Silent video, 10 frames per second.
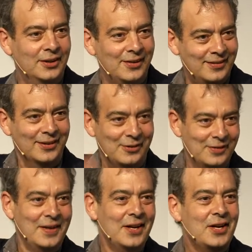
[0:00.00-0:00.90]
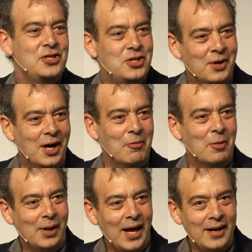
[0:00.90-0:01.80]
You know, it's sort of chewing up the
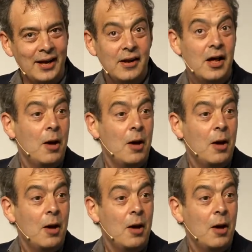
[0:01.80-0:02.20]
planet.